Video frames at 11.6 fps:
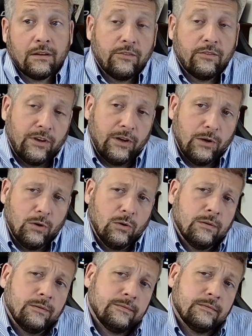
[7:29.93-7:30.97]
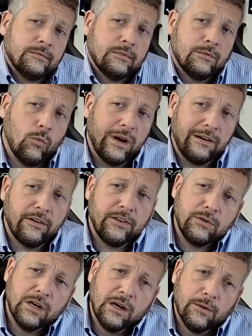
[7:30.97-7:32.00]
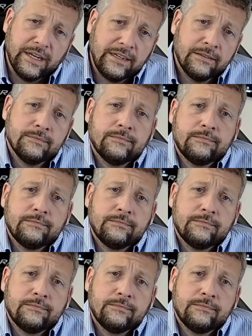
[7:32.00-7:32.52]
So where are you going